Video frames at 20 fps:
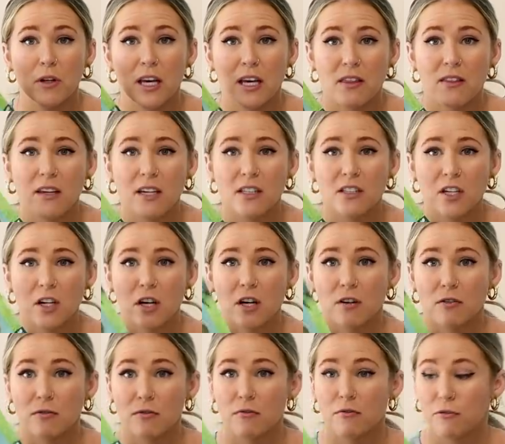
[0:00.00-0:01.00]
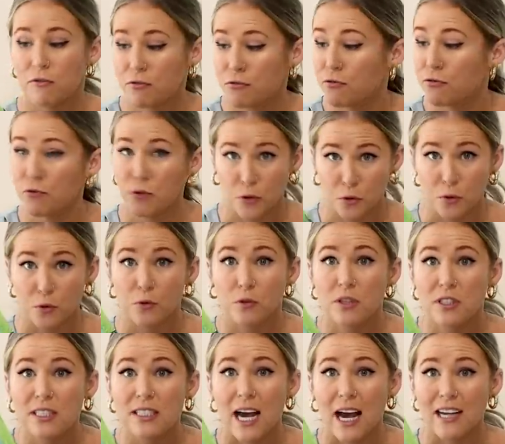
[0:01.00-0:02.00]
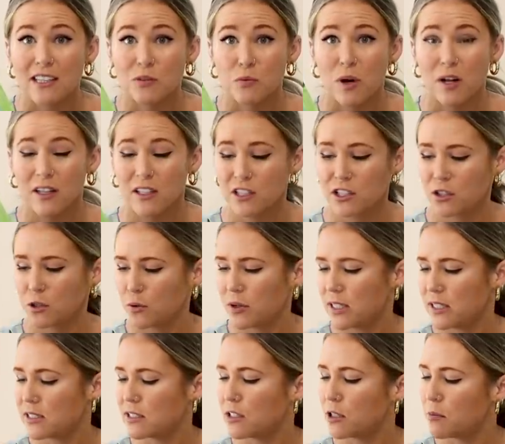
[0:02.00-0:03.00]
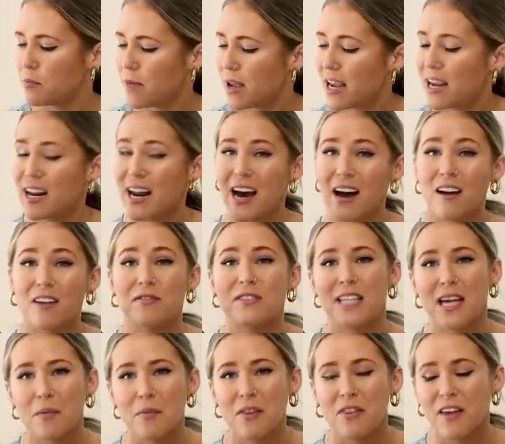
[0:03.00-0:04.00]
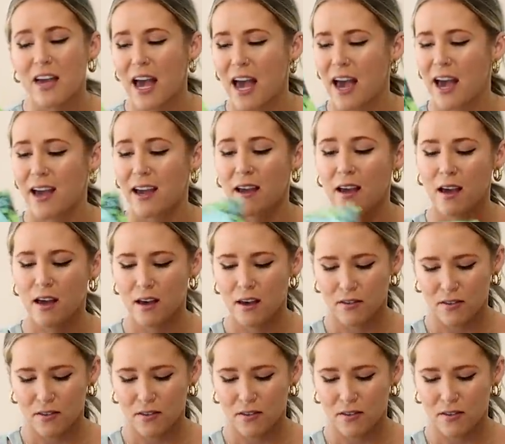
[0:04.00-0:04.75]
Like, these are foods as well as toys. They're made out of Timothy hay.